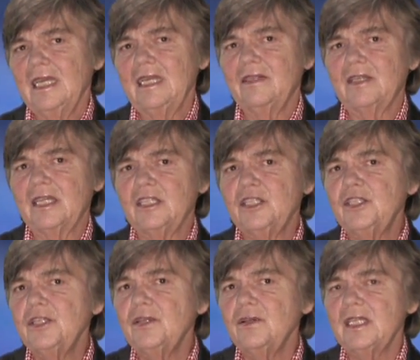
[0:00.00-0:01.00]
in that
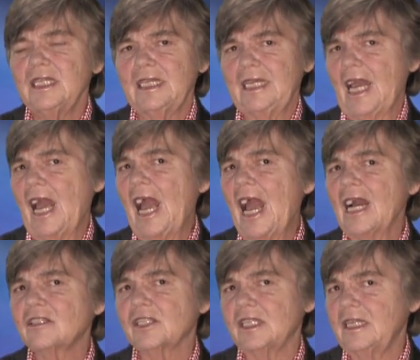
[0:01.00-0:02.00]
unity
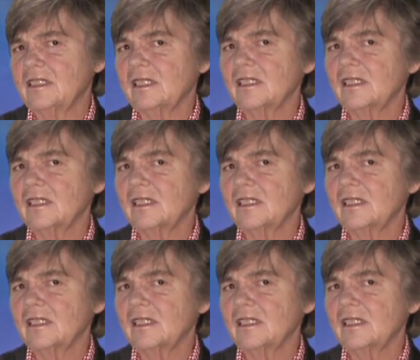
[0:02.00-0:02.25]
actually is